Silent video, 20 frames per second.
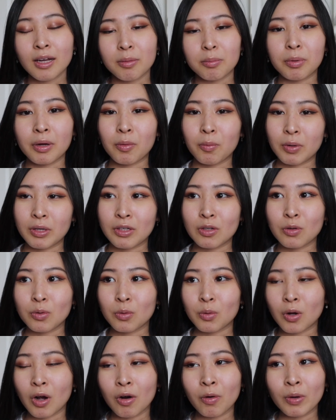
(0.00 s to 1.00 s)
But when
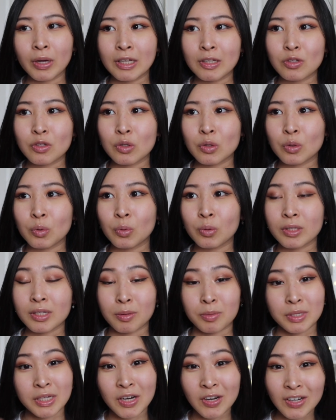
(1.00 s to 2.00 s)
you go into
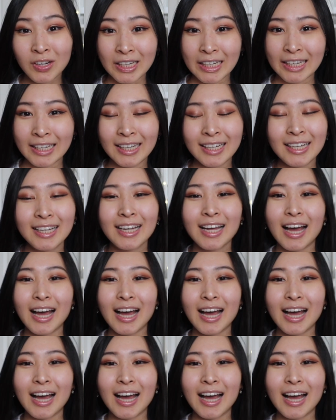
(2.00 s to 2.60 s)
cybersecurity,